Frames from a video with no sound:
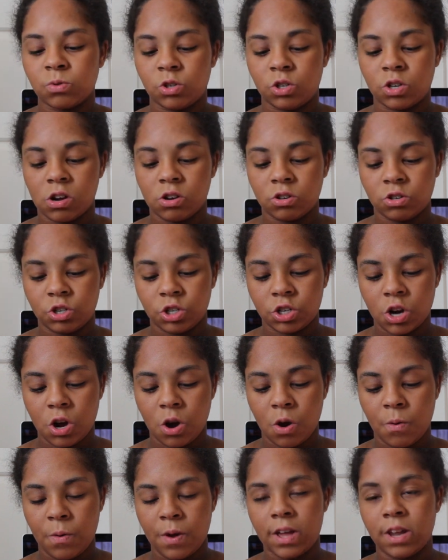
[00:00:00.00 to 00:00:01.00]
which I'll
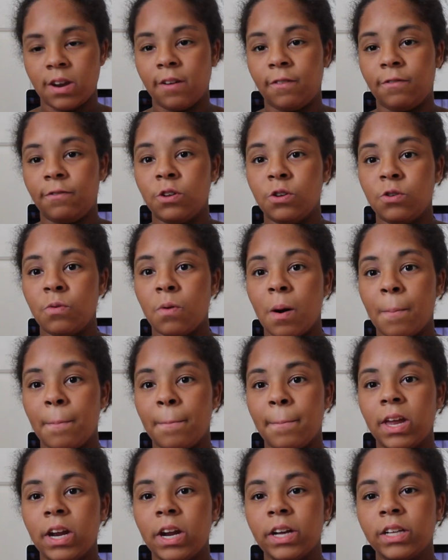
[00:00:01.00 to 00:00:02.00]
show in a few
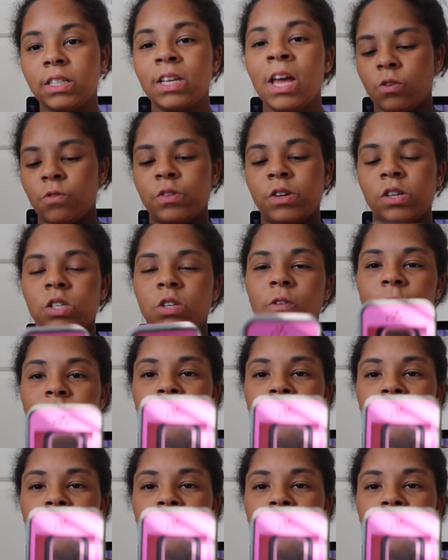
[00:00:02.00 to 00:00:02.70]
minutes. So this